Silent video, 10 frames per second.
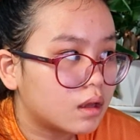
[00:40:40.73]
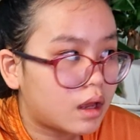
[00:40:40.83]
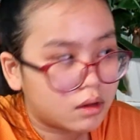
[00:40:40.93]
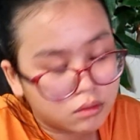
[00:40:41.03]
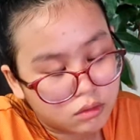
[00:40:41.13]

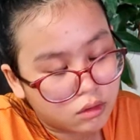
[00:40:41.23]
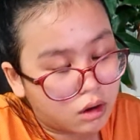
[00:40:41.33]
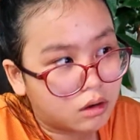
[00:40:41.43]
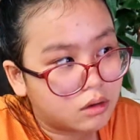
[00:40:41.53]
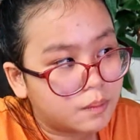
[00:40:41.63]
I don't
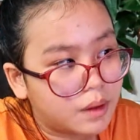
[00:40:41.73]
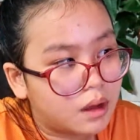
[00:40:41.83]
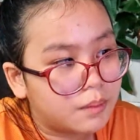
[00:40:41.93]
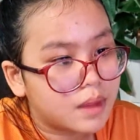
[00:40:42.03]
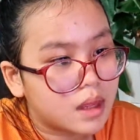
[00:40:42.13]
know,
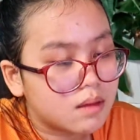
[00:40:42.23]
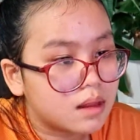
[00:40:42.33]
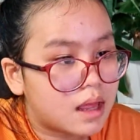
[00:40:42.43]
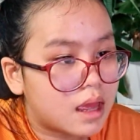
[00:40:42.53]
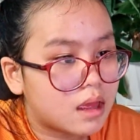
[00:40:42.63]
but
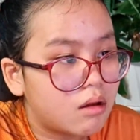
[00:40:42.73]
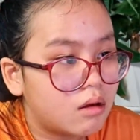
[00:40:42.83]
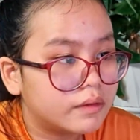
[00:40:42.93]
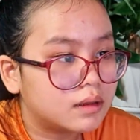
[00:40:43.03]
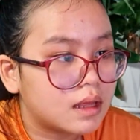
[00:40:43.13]
maybe like
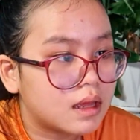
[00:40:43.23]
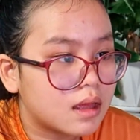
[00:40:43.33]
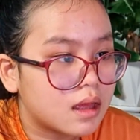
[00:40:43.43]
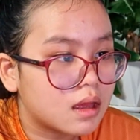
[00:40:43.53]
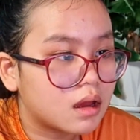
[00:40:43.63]

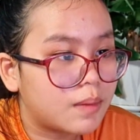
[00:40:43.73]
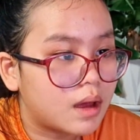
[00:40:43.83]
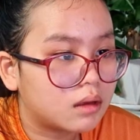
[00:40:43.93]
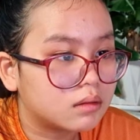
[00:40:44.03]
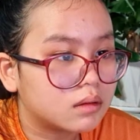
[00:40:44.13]
overthinking
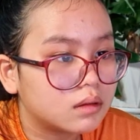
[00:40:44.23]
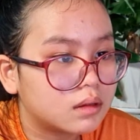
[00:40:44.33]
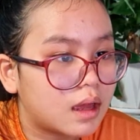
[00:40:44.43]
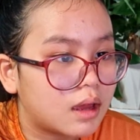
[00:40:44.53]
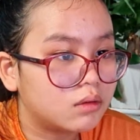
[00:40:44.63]
about
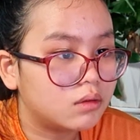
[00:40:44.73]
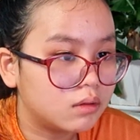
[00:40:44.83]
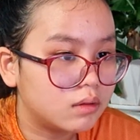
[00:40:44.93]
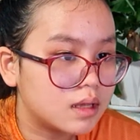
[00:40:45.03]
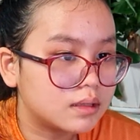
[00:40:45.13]
how to
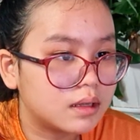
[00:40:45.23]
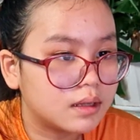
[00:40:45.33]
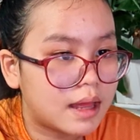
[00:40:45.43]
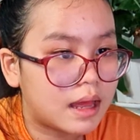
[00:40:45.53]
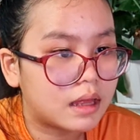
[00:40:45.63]
do this and
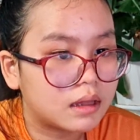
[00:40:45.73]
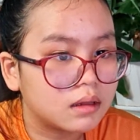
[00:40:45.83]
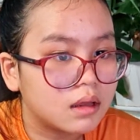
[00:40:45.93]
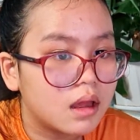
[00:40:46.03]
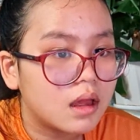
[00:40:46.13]
that
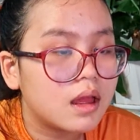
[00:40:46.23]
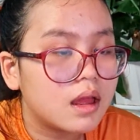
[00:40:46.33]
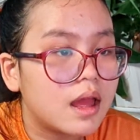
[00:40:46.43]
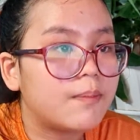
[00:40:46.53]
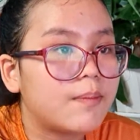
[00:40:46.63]

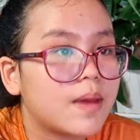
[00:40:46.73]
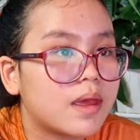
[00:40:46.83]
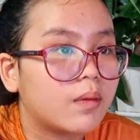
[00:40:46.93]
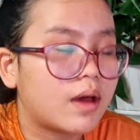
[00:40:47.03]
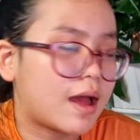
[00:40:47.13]
and make
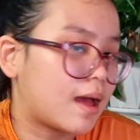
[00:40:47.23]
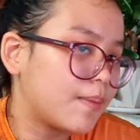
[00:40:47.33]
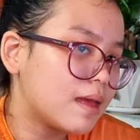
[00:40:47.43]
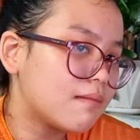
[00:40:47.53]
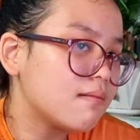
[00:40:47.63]
people
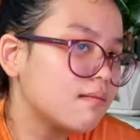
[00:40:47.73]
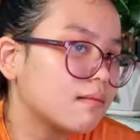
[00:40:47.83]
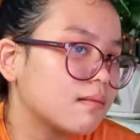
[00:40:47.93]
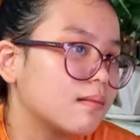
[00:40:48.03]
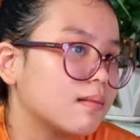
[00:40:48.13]
happy.
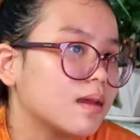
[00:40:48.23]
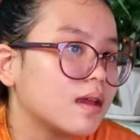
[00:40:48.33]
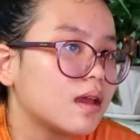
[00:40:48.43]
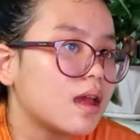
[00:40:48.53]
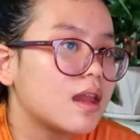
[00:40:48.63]

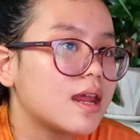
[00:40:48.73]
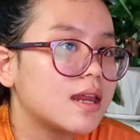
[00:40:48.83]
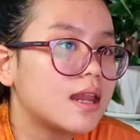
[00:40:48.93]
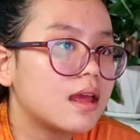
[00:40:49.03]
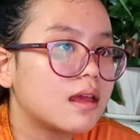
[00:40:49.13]
And
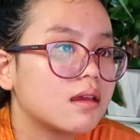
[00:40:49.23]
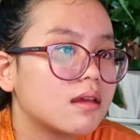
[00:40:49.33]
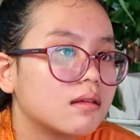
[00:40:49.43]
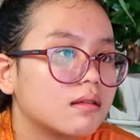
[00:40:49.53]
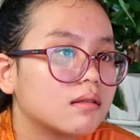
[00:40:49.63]

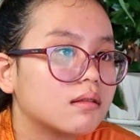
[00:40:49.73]
then